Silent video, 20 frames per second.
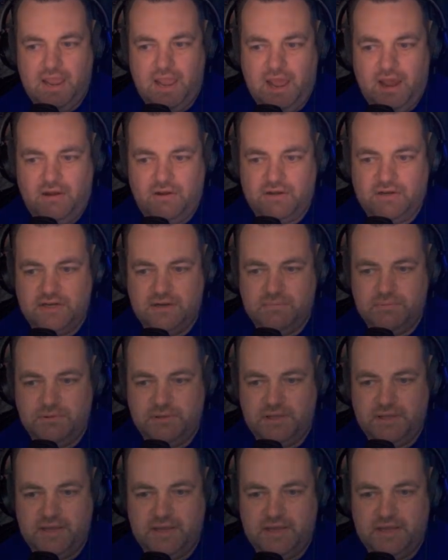How can a
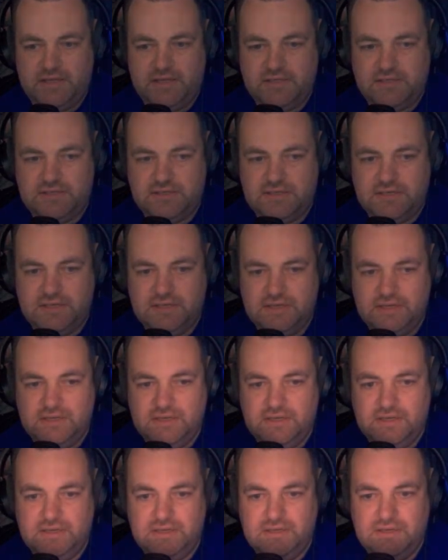place
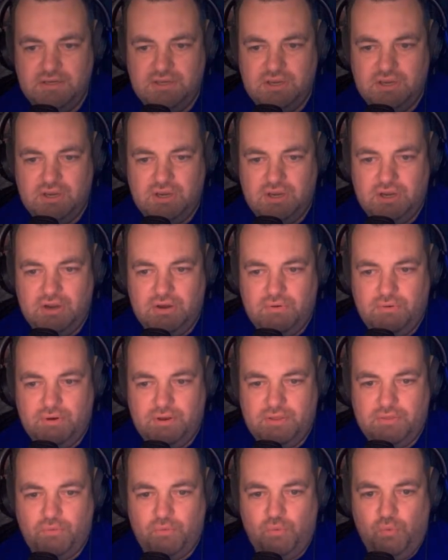
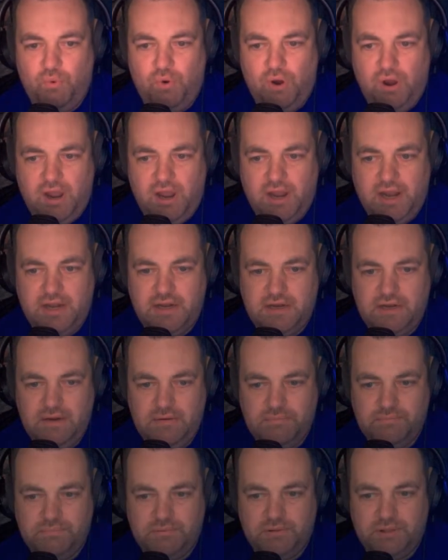with
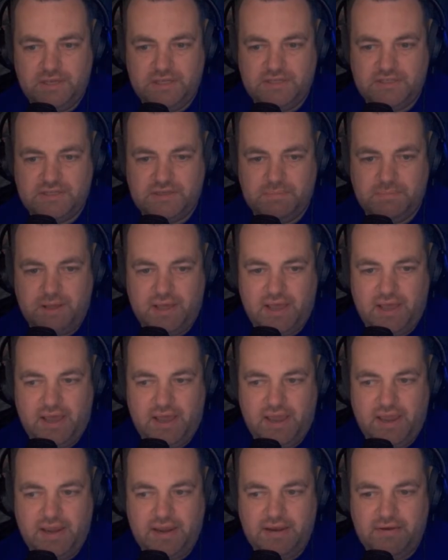one place to
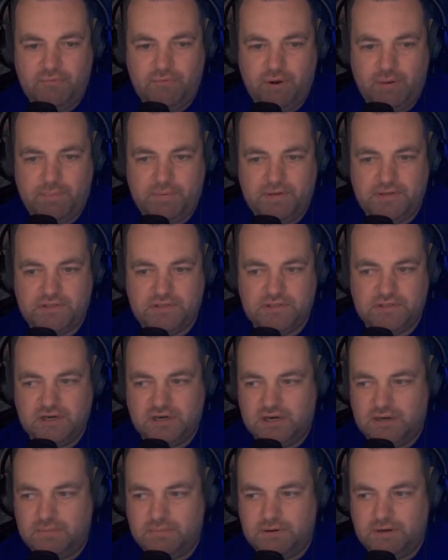buy weapons and
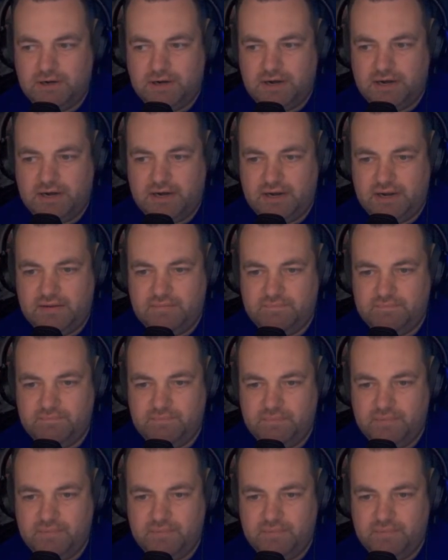armor at,